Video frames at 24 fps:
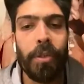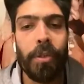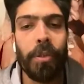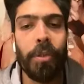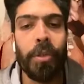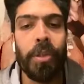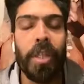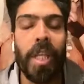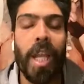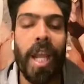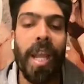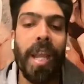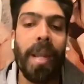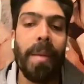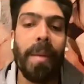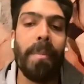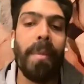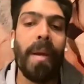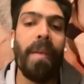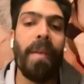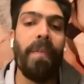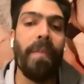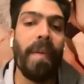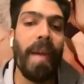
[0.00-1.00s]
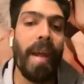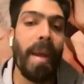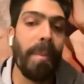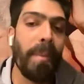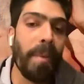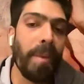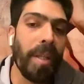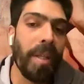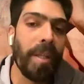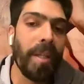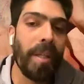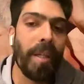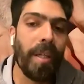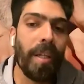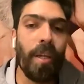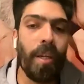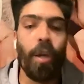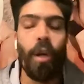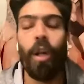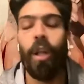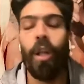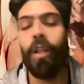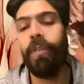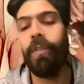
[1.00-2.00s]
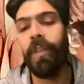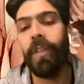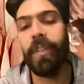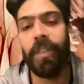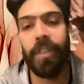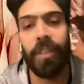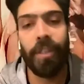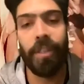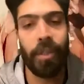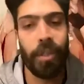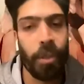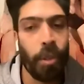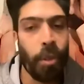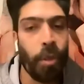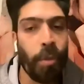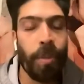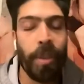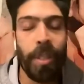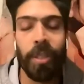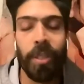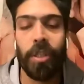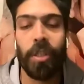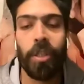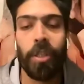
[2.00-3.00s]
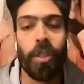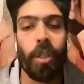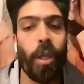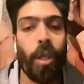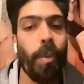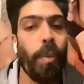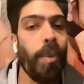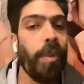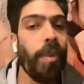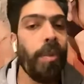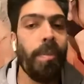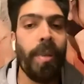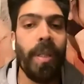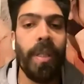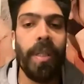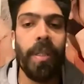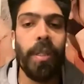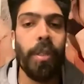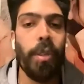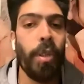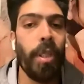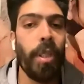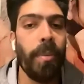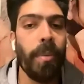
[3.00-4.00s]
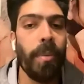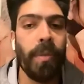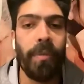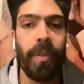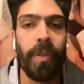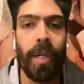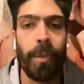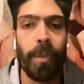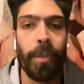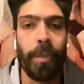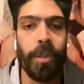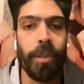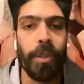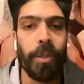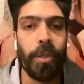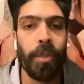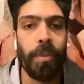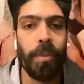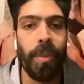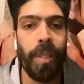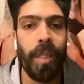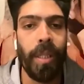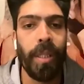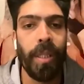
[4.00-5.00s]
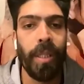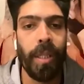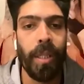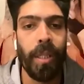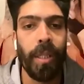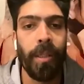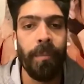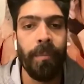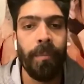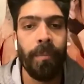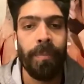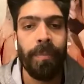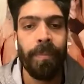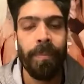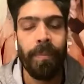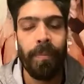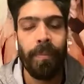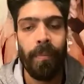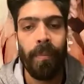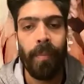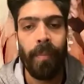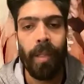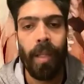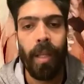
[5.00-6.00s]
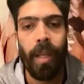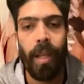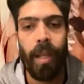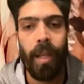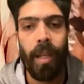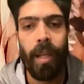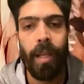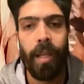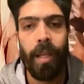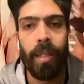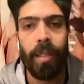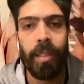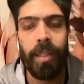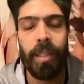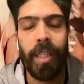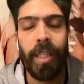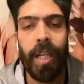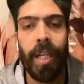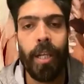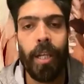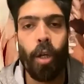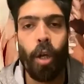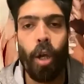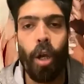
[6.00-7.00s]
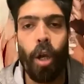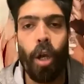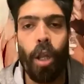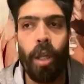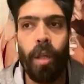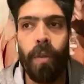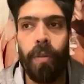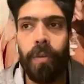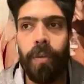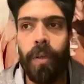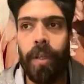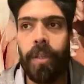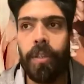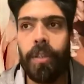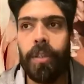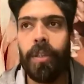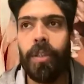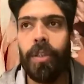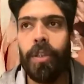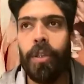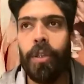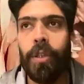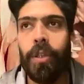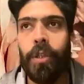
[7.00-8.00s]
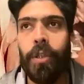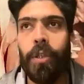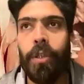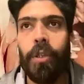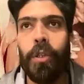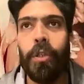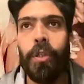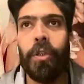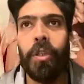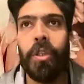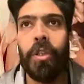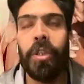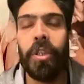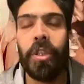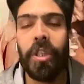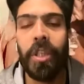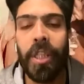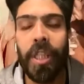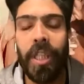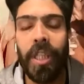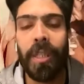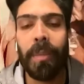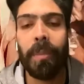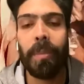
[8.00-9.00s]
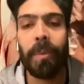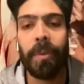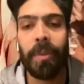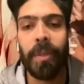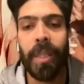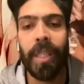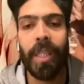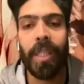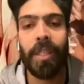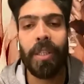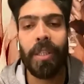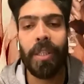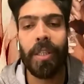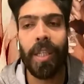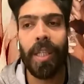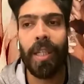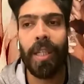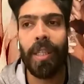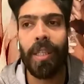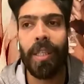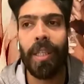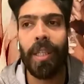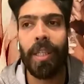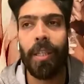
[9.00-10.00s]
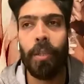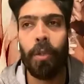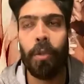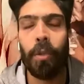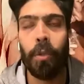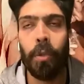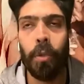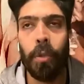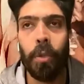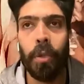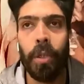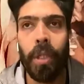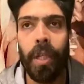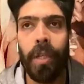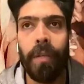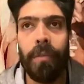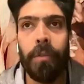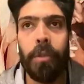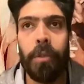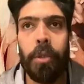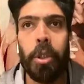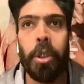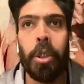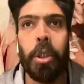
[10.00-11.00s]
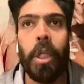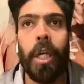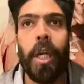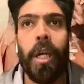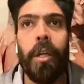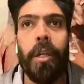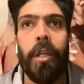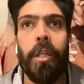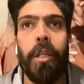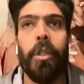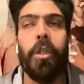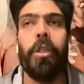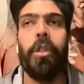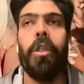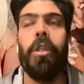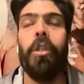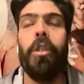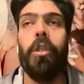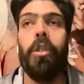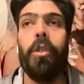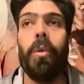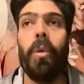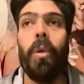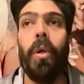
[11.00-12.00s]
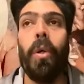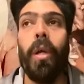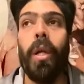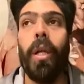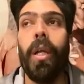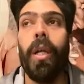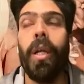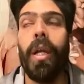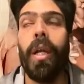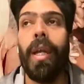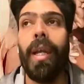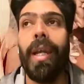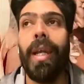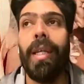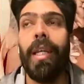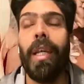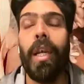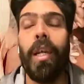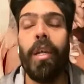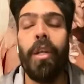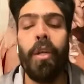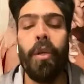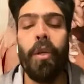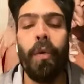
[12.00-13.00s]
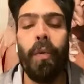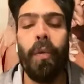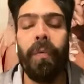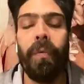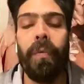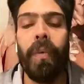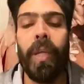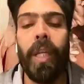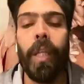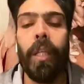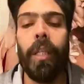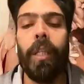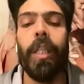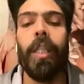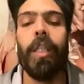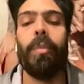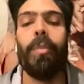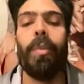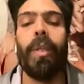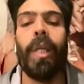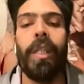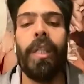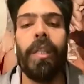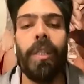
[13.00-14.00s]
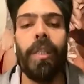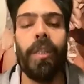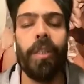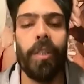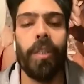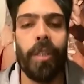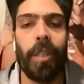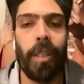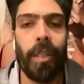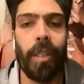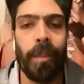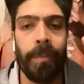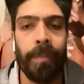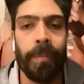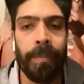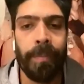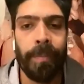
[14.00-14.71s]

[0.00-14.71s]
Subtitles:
to take my family there, all of us in tow, because it's always been a dream of ours to be there. Take all of us to see the place that Gurudev cherished, enjoyed, and you feel his presence there.